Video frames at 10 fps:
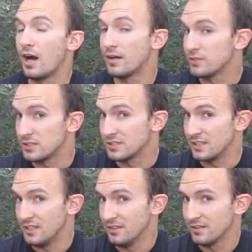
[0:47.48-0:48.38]

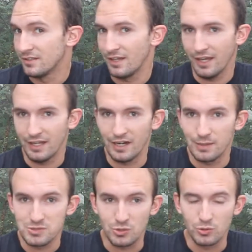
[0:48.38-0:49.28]
Obviously, at
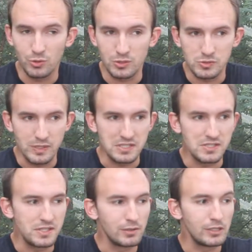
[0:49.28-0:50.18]
obstacle course
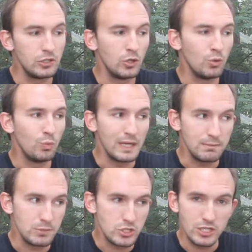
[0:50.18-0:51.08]
races, there are no
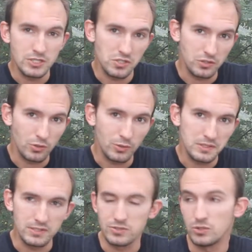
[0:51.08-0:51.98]
weight machines on the
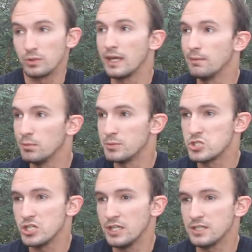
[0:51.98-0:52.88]
course. There's no cable
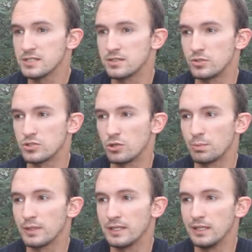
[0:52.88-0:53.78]
machines. There's no
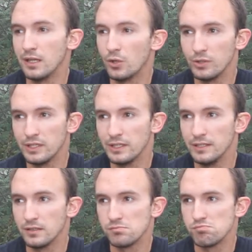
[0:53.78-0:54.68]

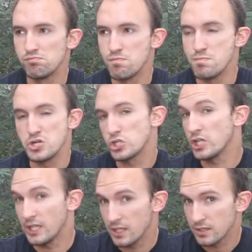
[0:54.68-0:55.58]
preloaded
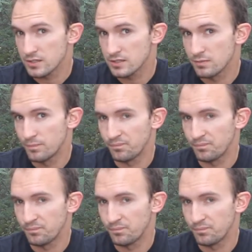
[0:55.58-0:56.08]
machines.